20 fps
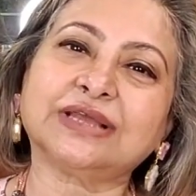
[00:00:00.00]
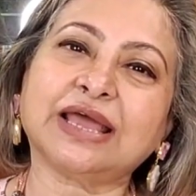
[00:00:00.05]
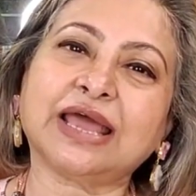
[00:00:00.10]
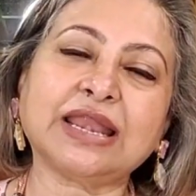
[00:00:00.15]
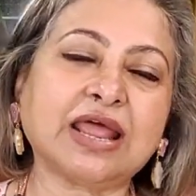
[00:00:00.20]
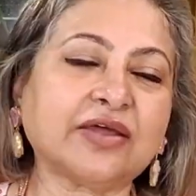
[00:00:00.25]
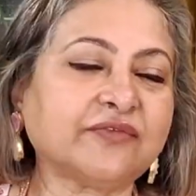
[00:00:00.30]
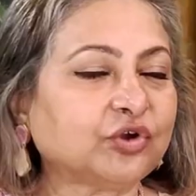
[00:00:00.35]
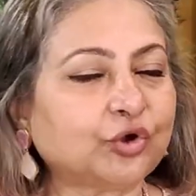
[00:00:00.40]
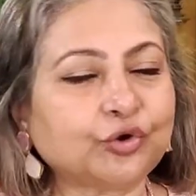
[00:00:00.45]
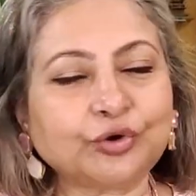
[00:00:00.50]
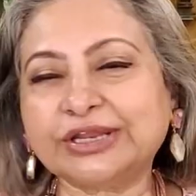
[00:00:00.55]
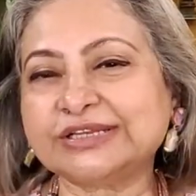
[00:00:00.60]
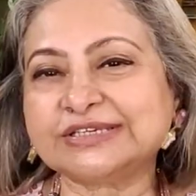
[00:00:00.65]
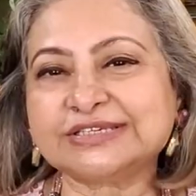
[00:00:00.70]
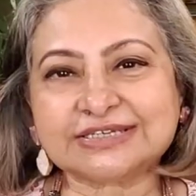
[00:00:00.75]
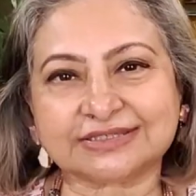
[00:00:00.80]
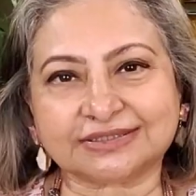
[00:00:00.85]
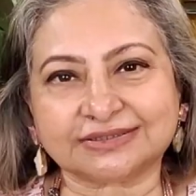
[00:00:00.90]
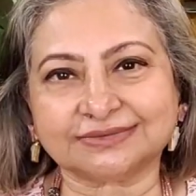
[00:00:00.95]
and have a
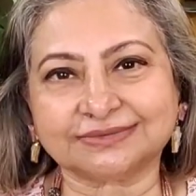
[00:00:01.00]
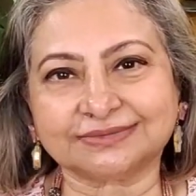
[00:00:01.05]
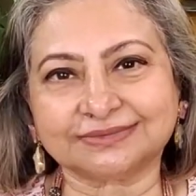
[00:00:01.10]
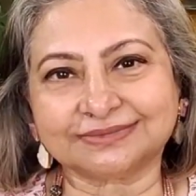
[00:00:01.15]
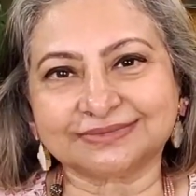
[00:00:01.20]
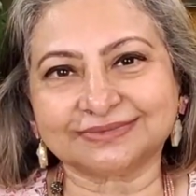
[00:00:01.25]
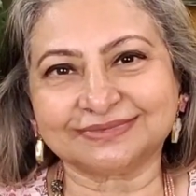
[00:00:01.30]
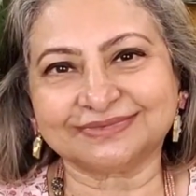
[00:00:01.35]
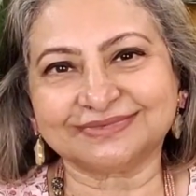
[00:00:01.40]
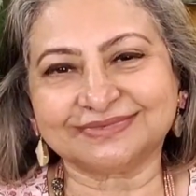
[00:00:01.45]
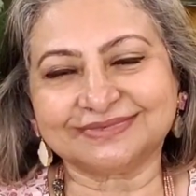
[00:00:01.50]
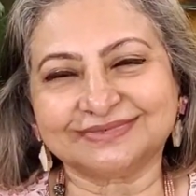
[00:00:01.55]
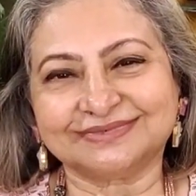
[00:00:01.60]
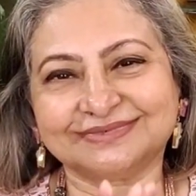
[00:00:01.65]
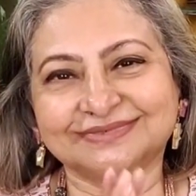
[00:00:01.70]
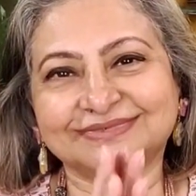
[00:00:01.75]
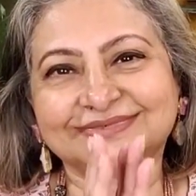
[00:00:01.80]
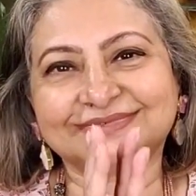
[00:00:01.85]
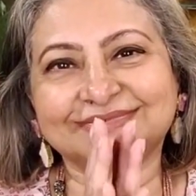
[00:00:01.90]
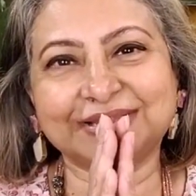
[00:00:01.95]
great year.
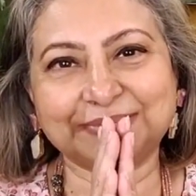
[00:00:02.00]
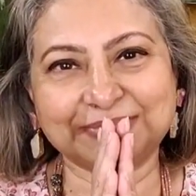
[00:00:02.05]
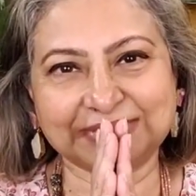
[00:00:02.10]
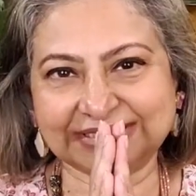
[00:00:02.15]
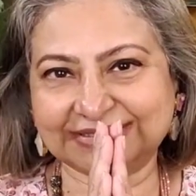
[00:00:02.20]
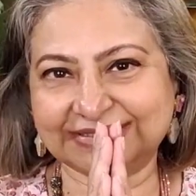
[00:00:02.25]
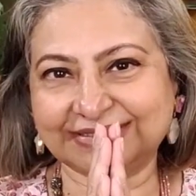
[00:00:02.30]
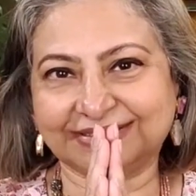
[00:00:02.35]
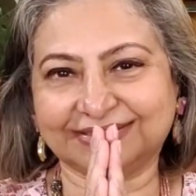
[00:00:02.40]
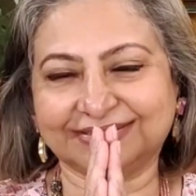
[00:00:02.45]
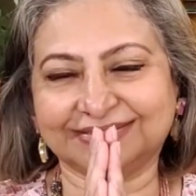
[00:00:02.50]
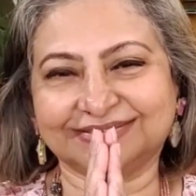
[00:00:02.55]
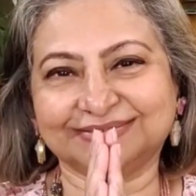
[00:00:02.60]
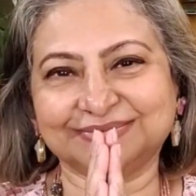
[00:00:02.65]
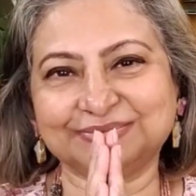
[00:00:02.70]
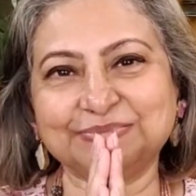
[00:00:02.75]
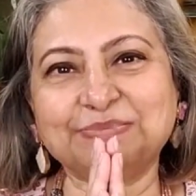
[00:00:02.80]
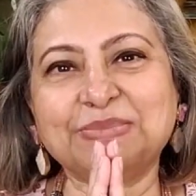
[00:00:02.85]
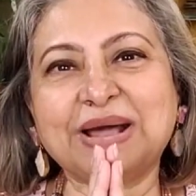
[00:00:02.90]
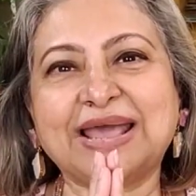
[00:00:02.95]
Namaste.
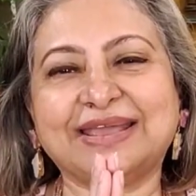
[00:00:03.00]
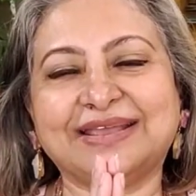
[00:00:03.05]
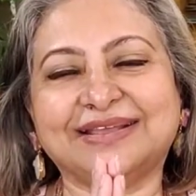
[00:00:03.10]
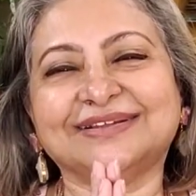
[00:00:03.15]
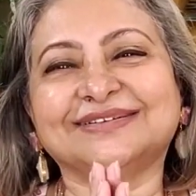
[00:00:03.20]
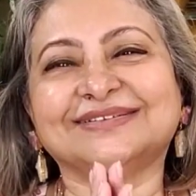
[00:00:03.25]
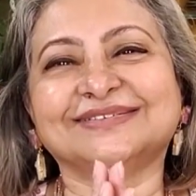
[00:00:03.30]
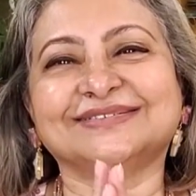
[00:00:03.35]
Bye.